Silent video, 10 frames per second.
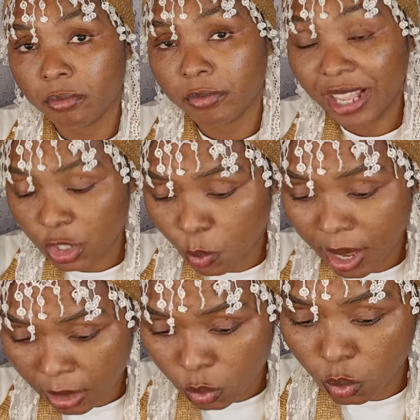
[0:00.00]
That's why
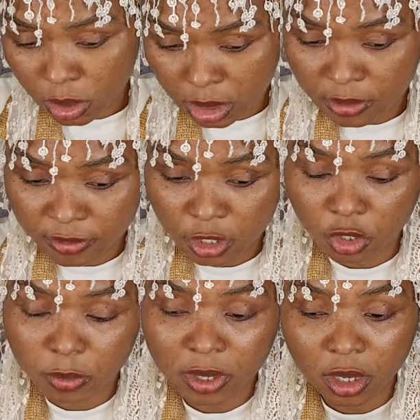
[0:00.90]
I do these
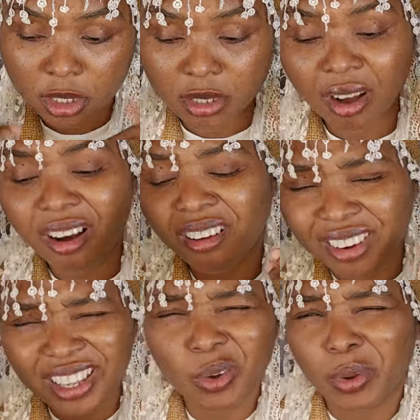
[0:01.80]
videos because it's all
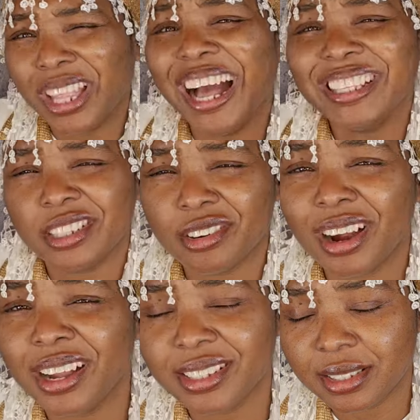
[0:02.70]
linked with the
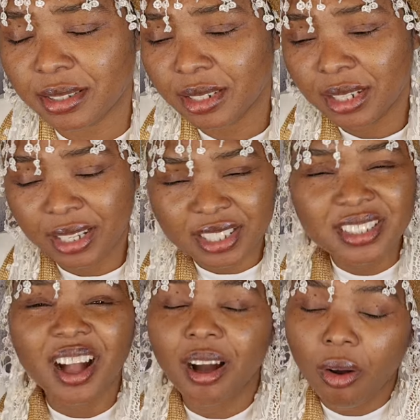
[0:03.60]
Antichrist. It's
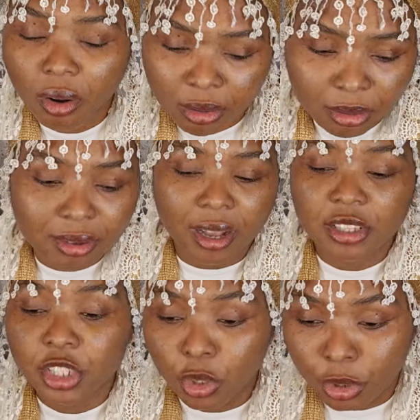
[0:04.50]
not all got,
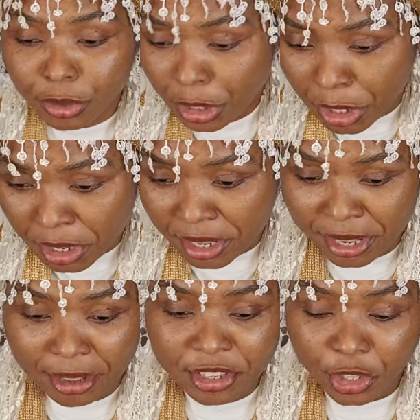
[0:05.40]
you know,
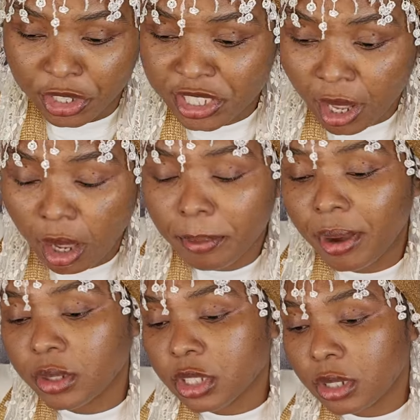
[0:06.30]
you know, it's not all
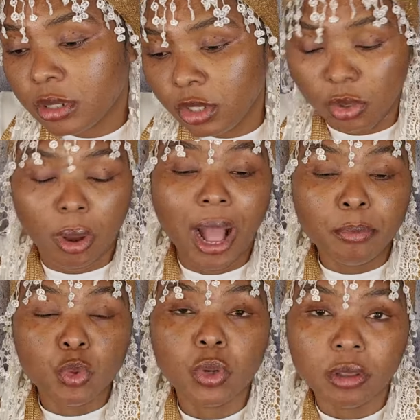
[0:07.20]
about, you know, I'm
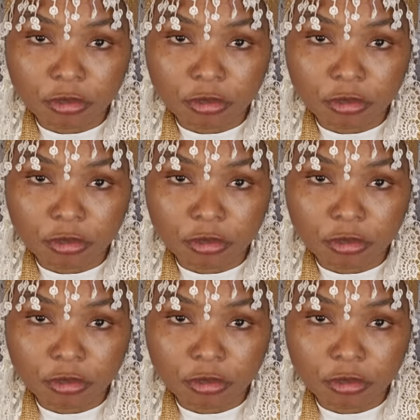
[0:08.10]
doing a